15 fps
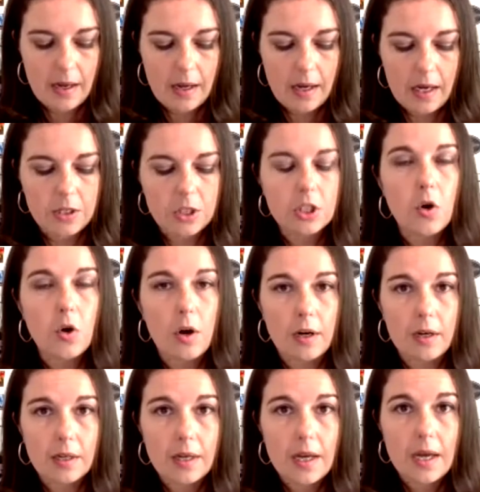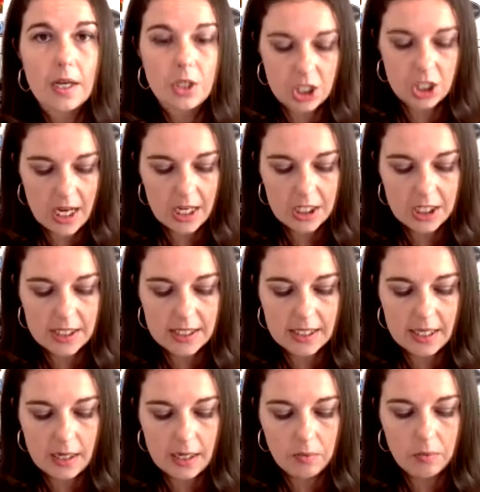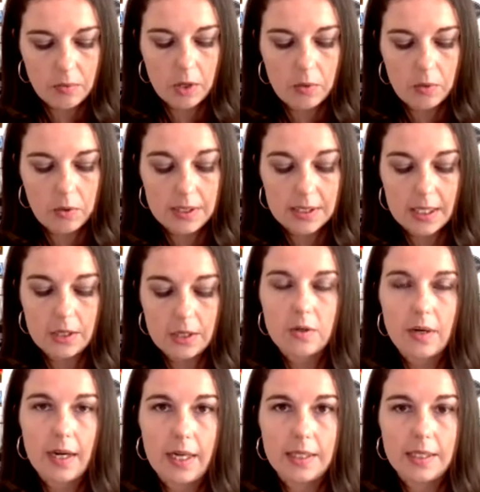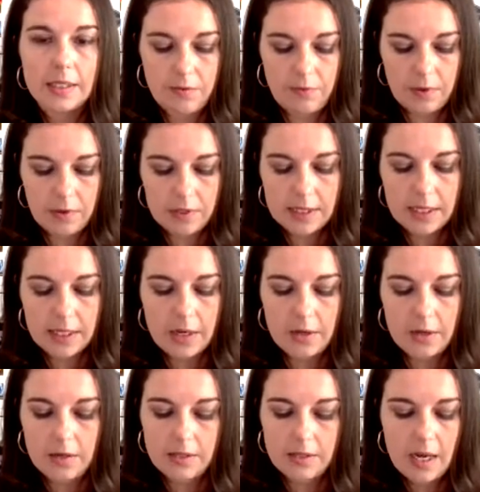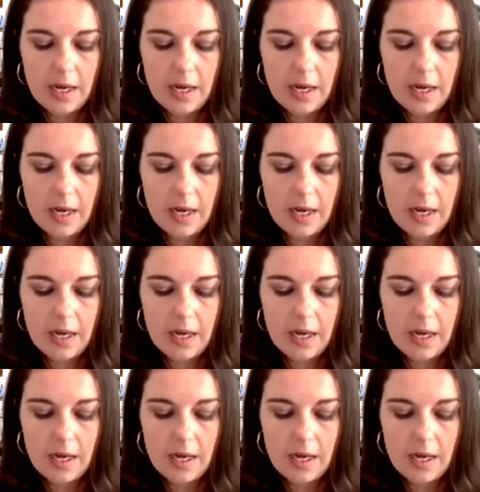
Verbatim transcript: In short, GHC recruits and trains diverse leaders